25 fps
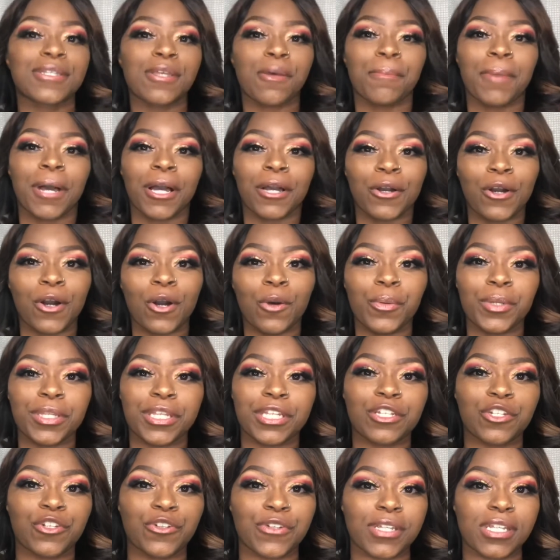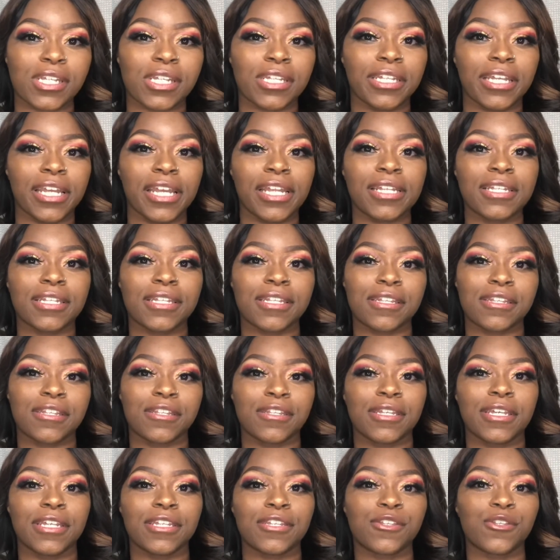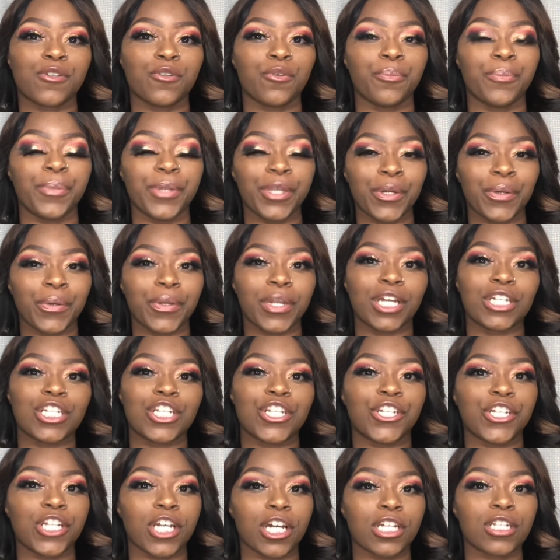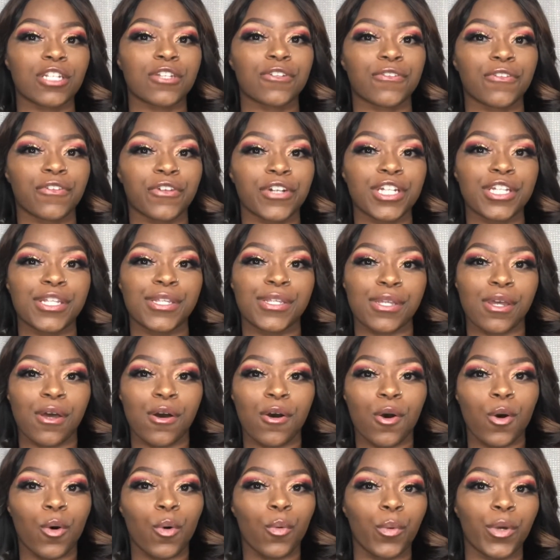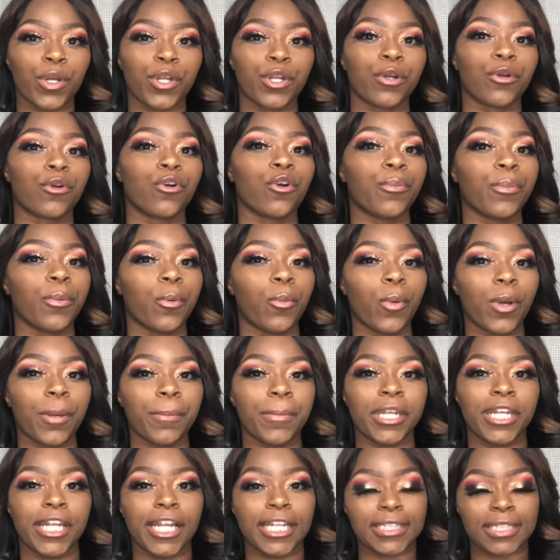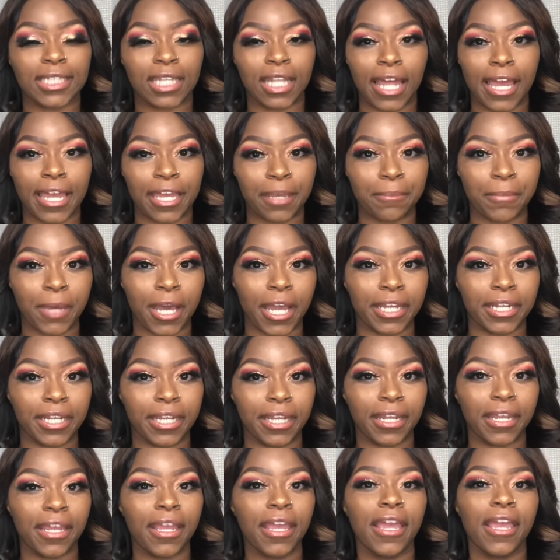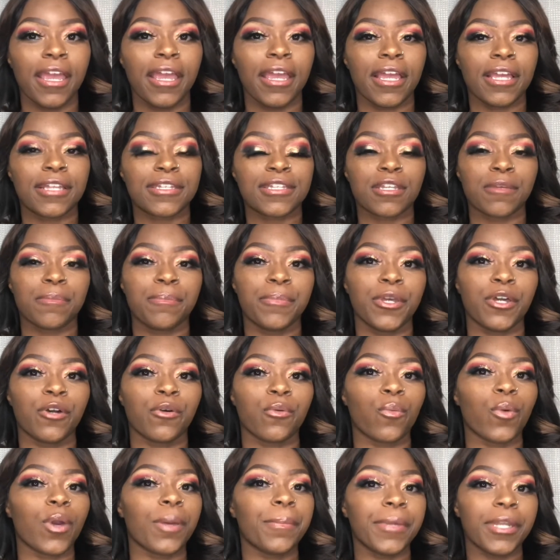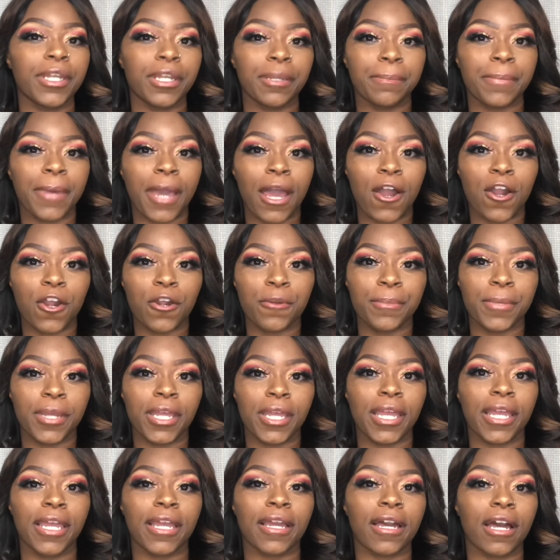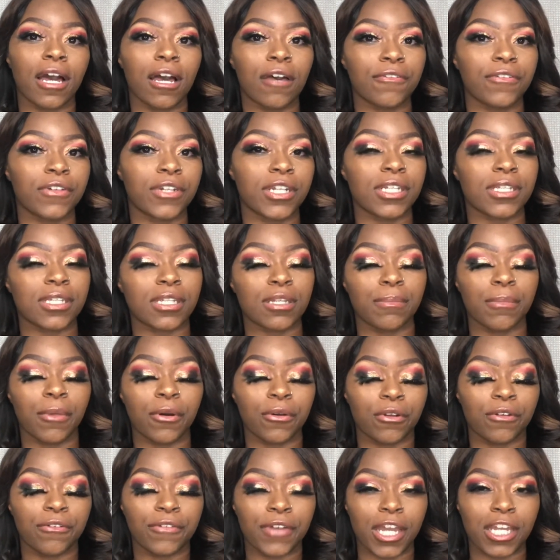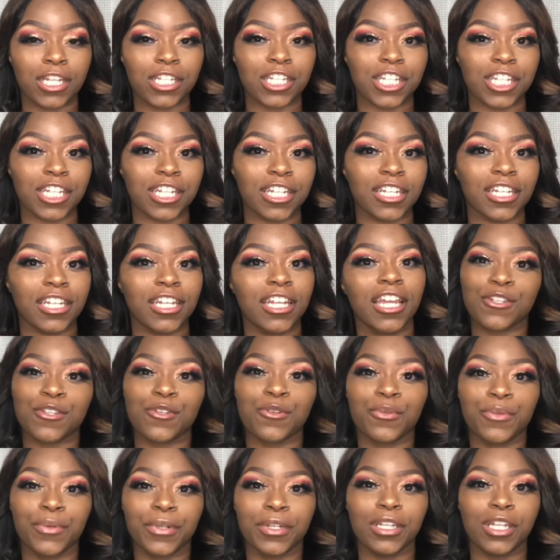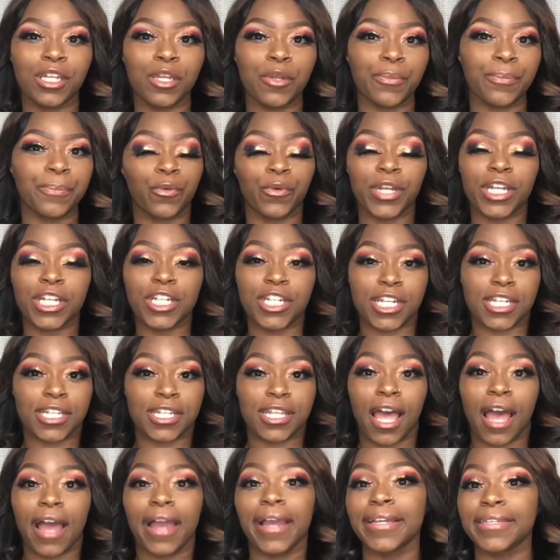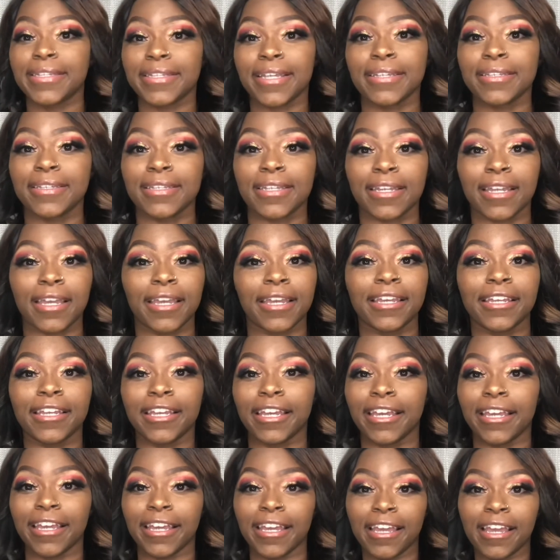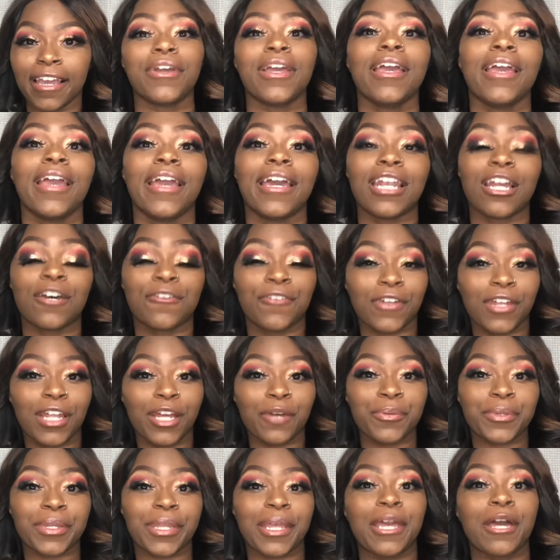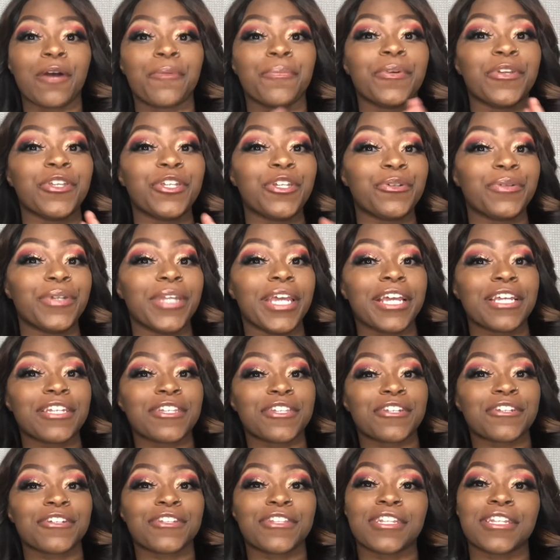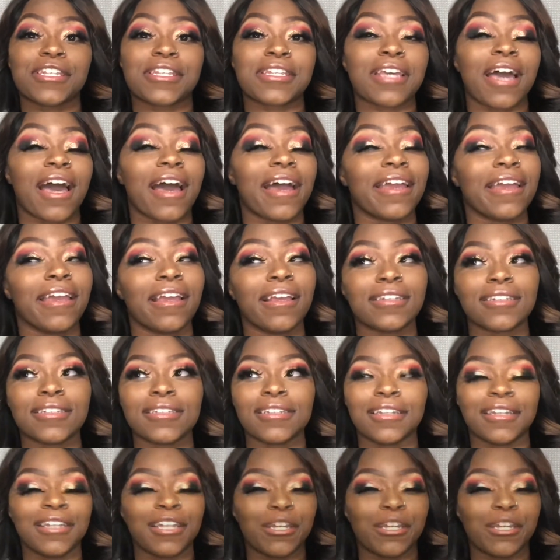so my goal with Intrinsic Dance is to build a judge-free zone with a group of women that's like-minded, and to build women empowerment and confidence and motivation to really reach as high as it can get. And I feel like with the help of you dancers, the sky is the